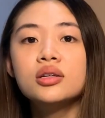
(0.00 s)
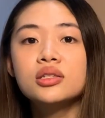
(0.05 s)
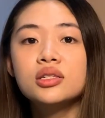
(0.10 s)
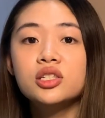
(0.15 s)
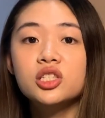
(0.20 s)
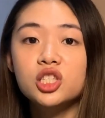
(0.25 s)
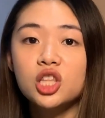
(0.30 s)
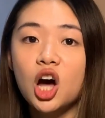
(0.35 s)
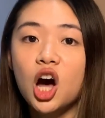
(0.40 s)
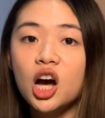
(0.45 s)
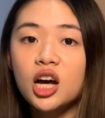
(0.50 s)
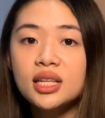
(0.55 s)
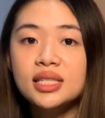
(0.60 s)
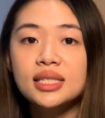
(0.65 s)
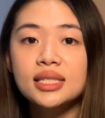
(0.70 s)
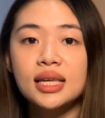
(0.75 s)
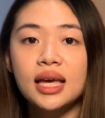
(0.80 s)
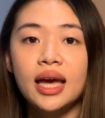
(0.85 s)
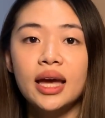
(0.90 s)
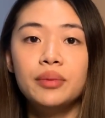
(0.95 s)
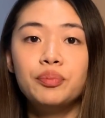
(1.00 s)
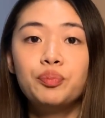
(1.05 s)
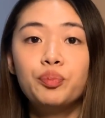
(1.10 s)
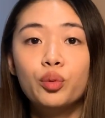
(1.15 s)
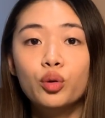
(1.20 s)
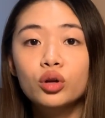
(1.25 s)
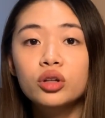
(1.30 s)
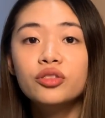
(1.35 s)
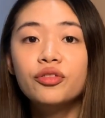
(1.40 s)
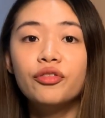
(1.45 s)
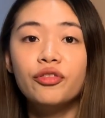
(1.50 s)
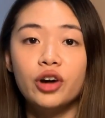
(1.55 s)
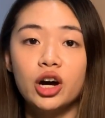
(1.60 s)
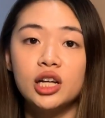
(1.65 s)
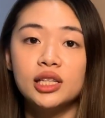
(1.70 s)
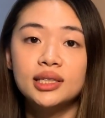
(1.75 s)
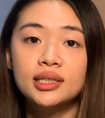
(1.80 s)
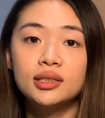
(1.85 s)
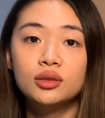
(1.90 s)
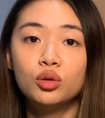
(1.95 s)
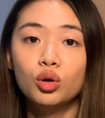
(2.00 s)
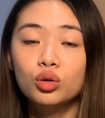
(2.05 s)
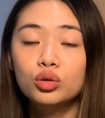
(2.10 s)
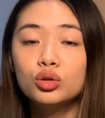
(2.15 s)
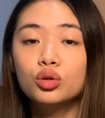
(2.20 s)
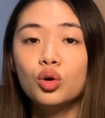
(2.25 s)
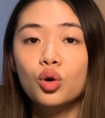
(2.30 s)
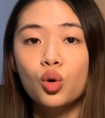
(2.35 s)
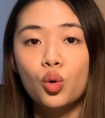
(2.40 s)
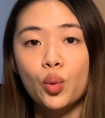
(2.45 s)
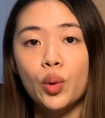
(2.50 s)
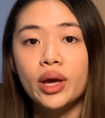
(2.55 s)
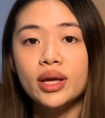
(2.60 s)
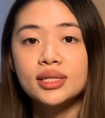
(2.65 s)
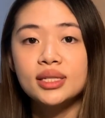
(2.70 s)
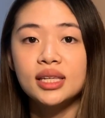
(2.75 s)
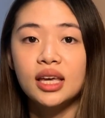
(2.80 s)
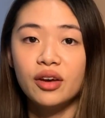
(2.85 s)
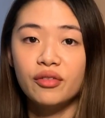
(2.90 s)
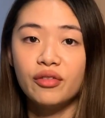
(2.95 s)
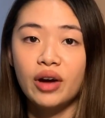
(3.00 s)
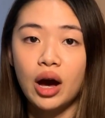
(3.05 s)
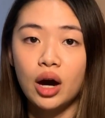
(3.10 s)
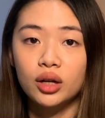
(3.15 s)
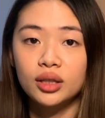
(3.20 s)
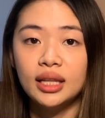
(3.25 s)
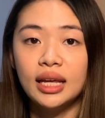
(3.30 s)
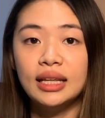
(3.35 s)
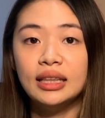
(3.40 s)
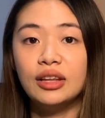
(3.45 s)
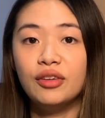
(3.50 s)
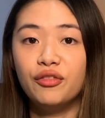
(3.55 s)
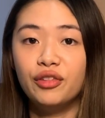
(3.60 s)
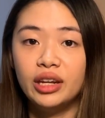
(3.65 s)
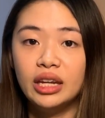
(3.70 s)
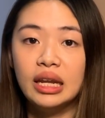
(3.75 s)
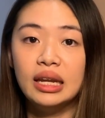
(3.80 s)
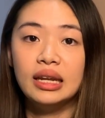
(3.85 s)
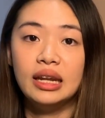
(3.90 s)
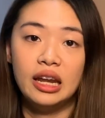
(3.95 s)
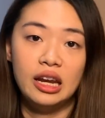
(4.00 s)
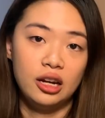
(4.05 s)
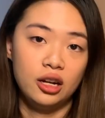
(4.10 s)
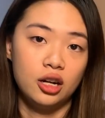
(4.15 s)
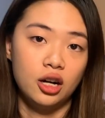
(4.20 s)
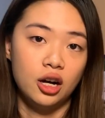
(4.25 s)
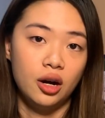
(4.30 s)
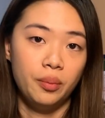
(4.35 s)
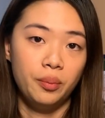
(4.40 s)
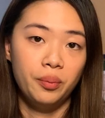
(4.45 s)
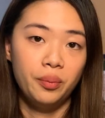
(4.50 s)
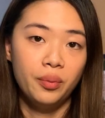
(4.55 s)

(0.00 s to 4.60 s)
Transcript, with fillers: Stocks and pooled funds don't always give out a dividend income.